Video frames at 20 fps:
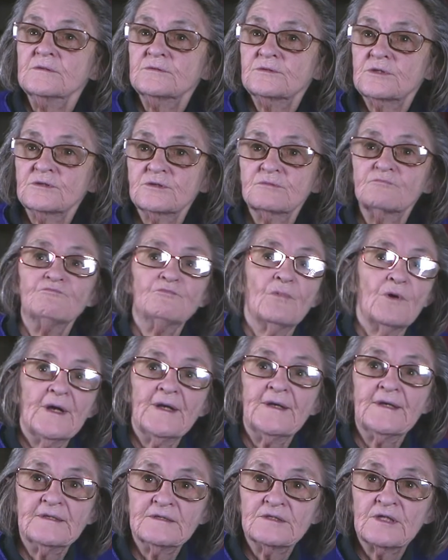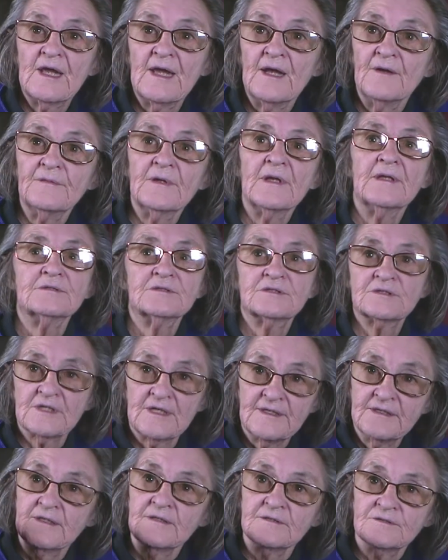just write it down and
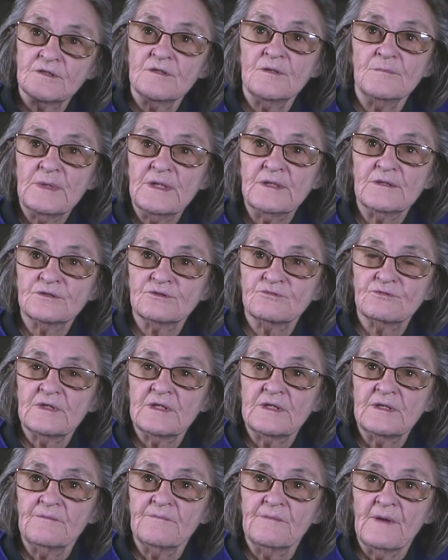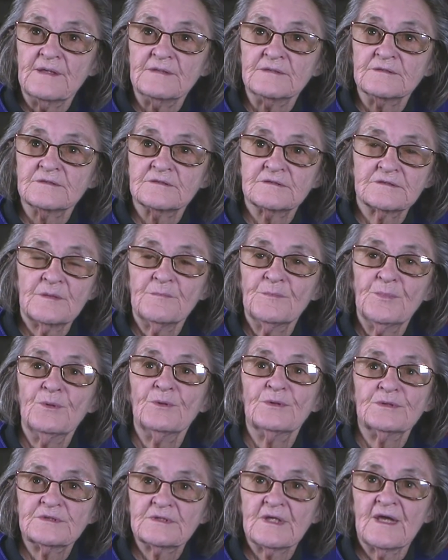send it to the Ministry of Defence. Simple
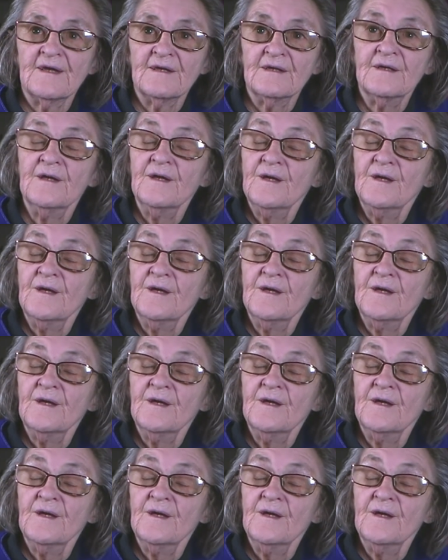as that,